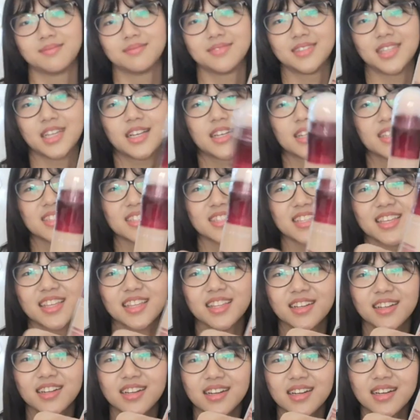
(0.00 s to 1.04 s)
The
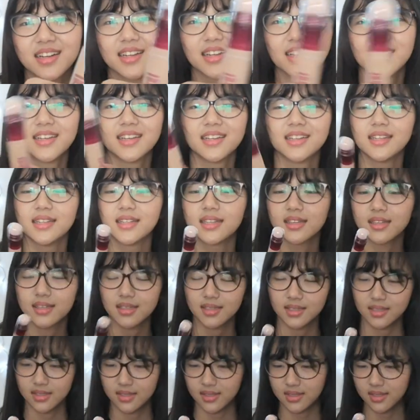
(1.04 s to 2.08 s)
concealer,
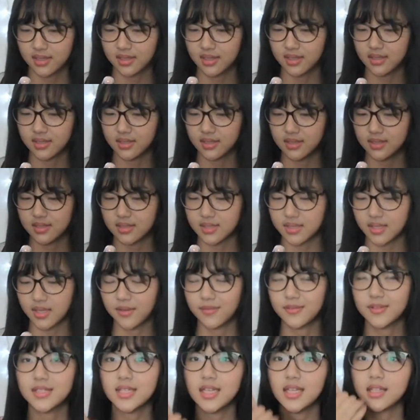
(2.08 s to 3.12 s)
because
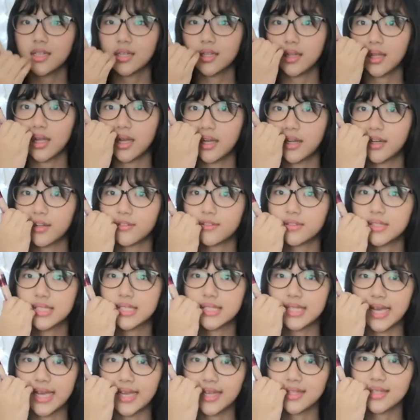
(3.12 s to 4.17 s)
I've seen a lot of
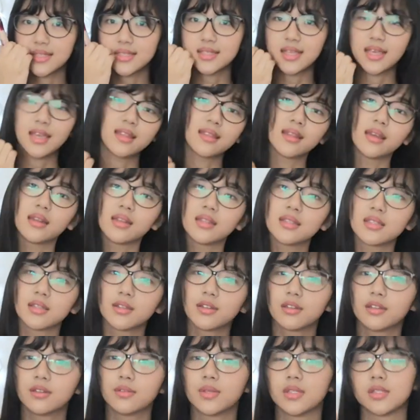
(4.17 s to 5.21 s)
sites saying that it's a
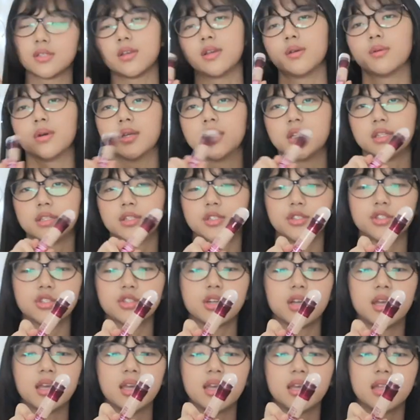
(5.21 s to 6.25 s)
good one, so I wanted to
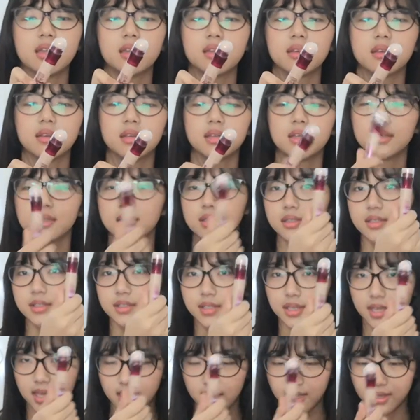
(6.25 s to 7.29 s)
try it.
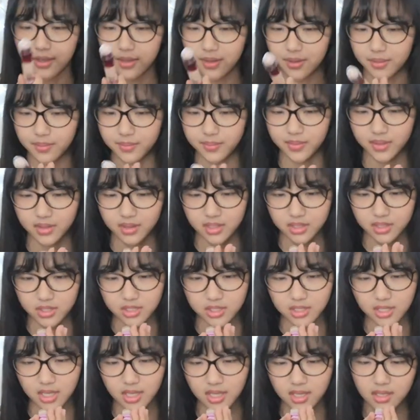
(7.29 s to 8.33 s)
In the
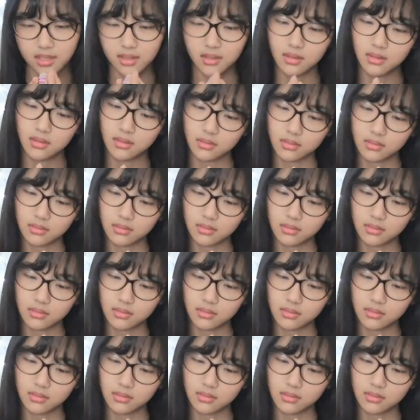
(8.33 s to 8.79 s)
shade,